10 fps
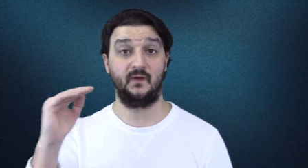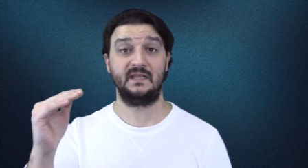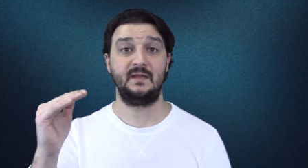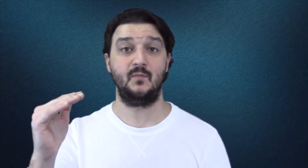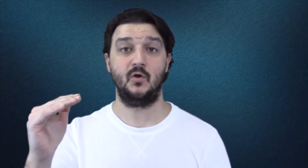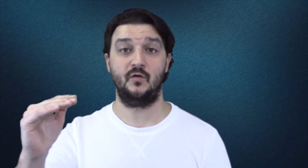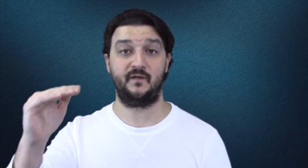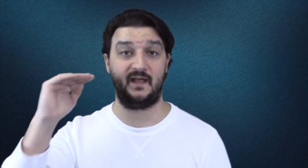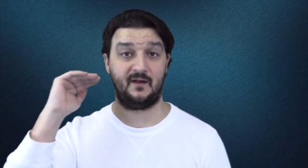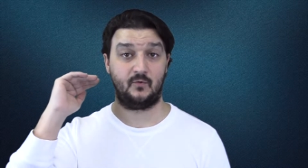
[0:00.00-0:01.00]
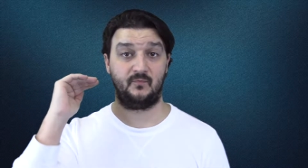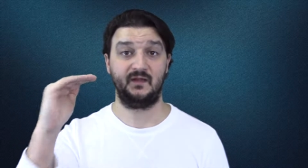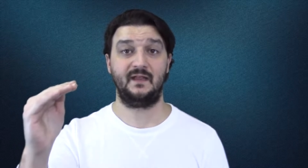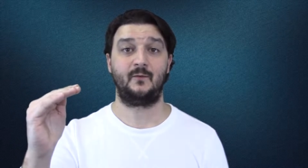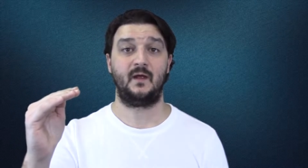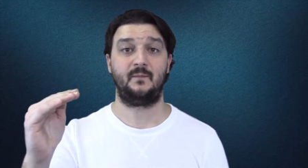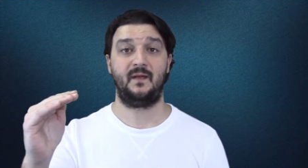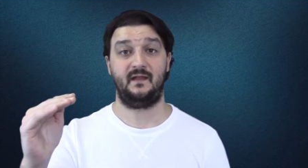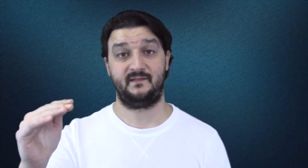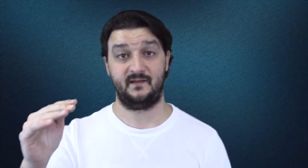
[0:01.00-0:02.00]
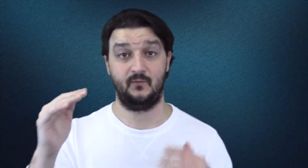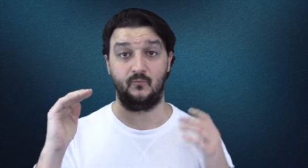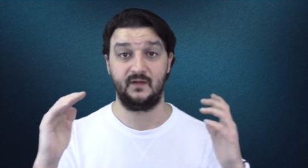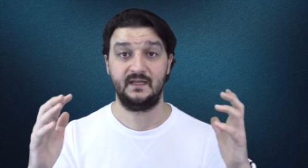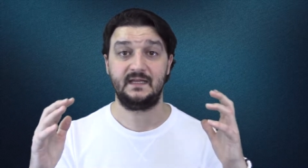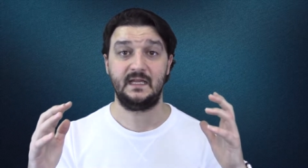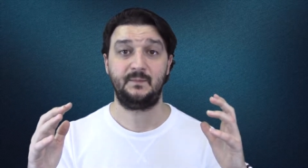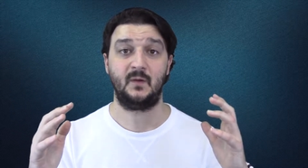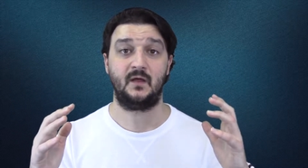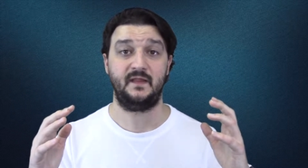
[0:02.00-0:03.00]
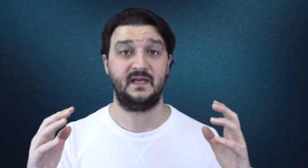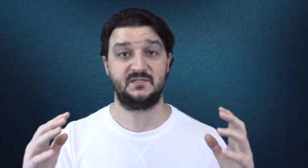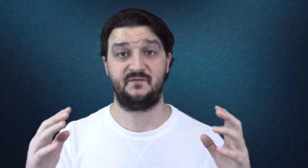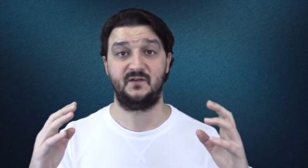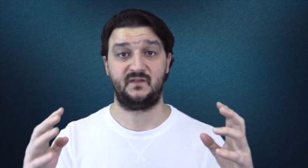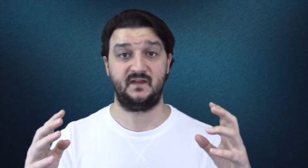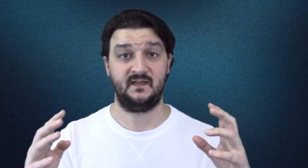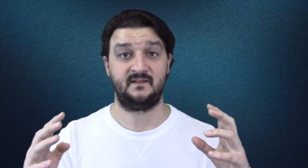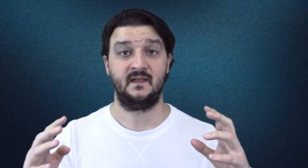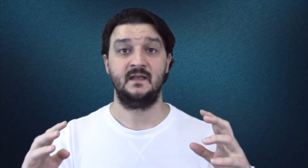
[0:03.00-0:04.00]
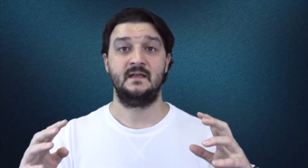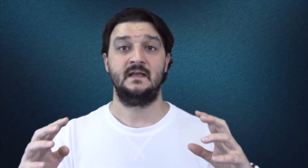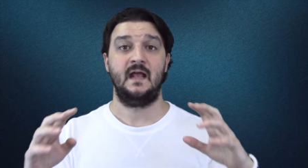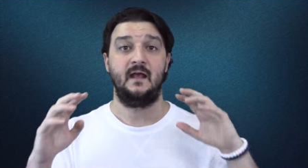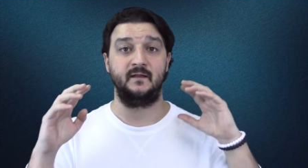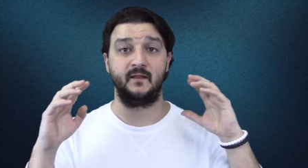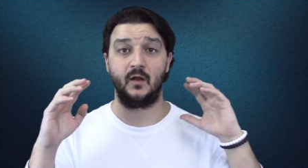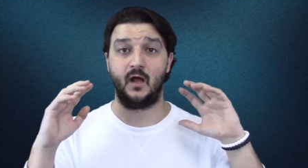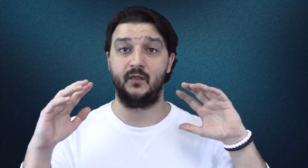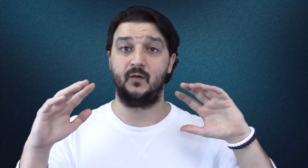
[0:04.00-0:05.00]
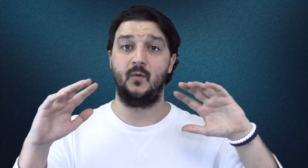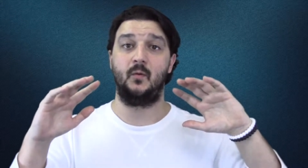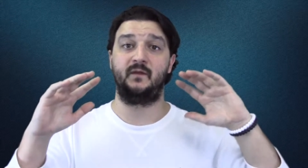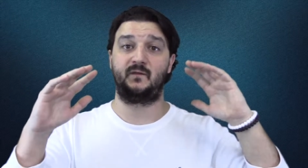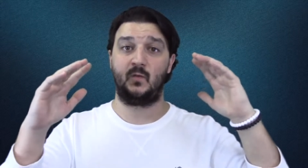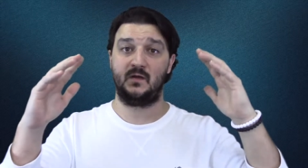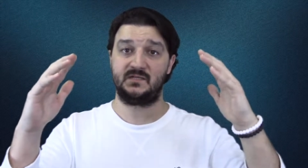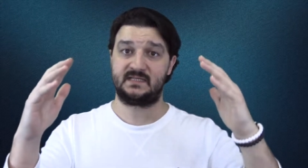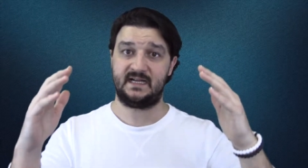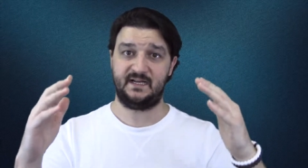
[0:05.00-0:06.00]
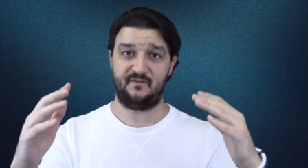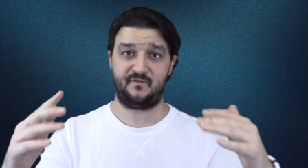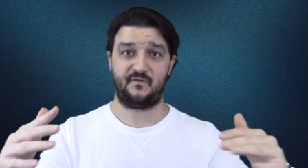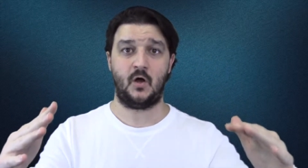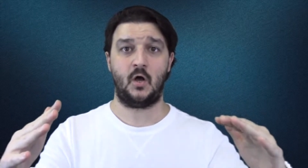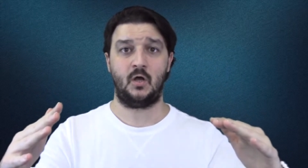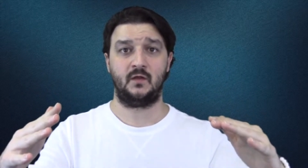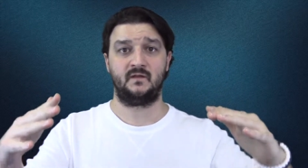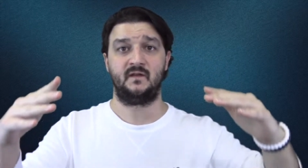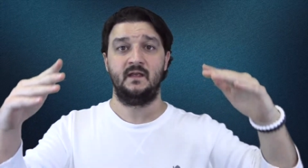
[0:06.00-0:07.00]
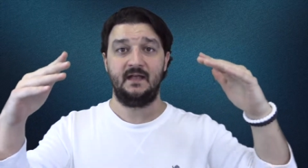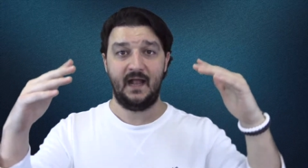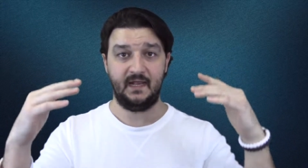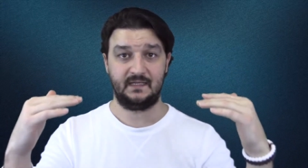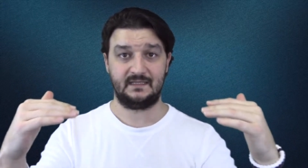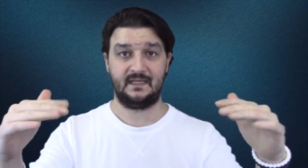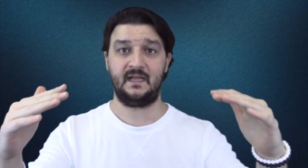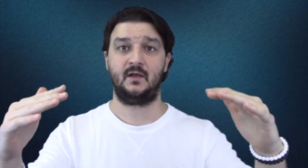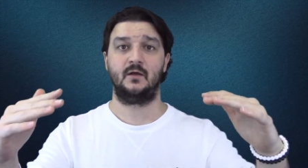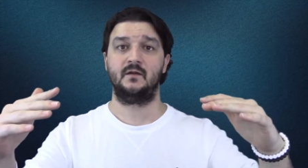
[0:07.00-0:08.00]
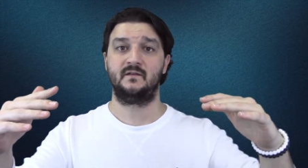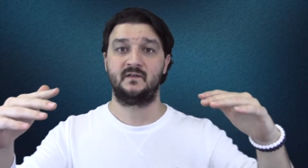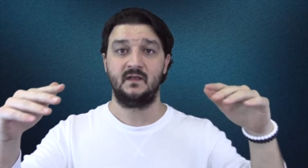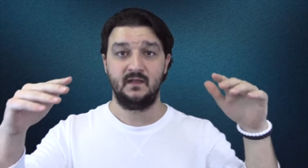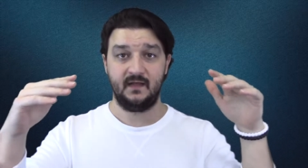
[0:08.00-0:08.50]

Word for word: really move and are really quick paced and really keep you on the edge of your seat, and then there are other moments where it just kind of falls and lingers,